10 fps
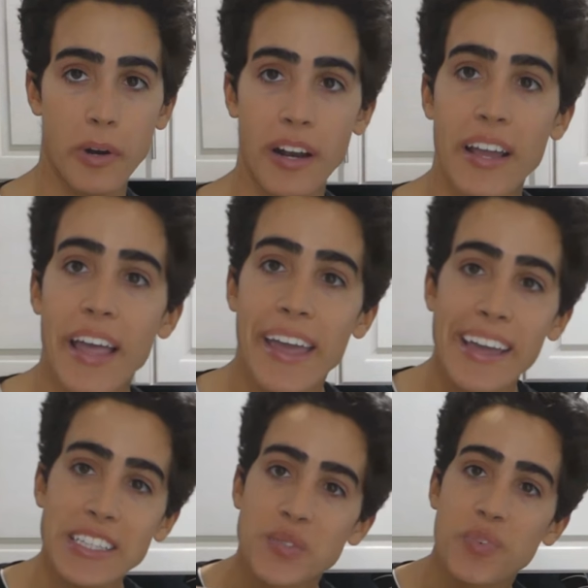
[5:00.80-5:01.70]
but
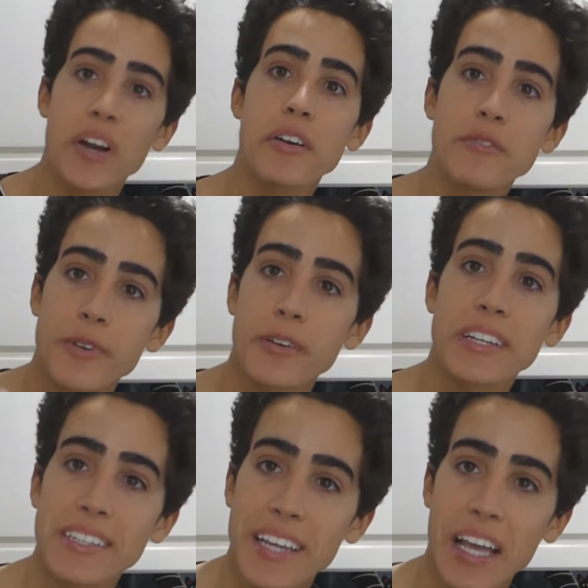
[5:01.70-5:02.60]
it's very,
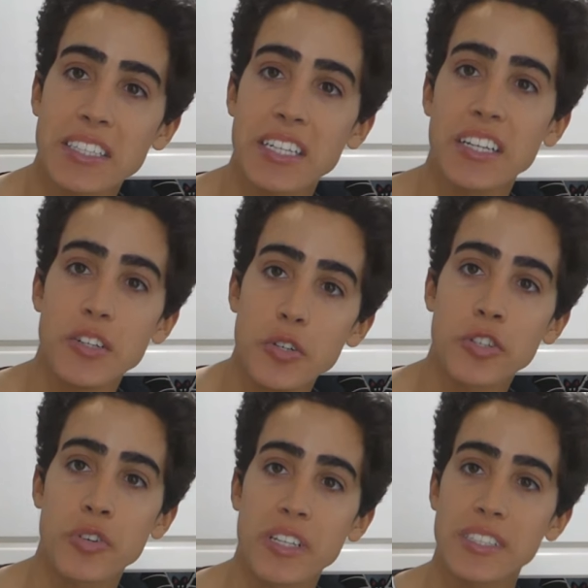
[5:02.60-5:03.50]
very dense in
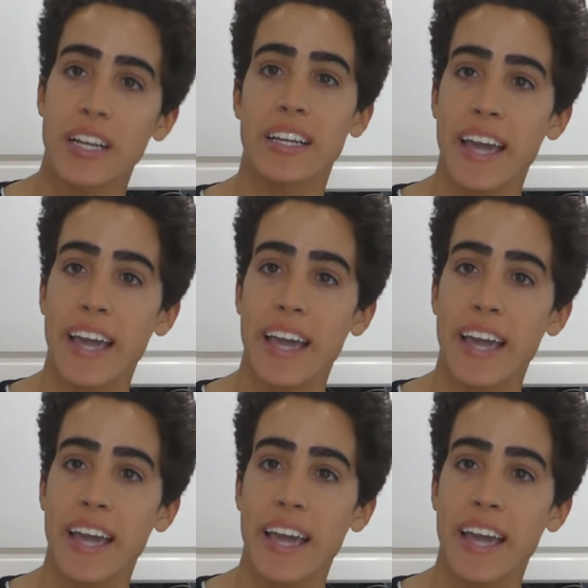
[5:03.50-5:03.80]
nutrients and